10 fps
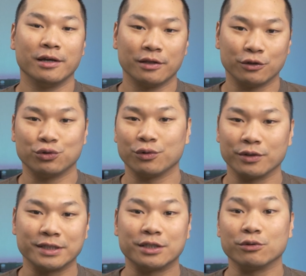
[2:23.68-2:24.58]
the truth
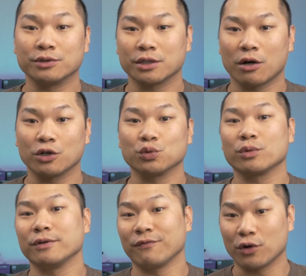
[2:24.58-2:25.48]
is those cards
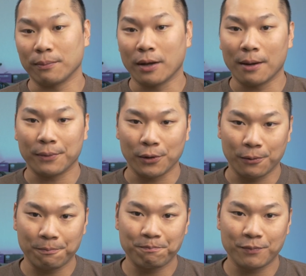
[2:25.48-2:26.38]
weren't very popular.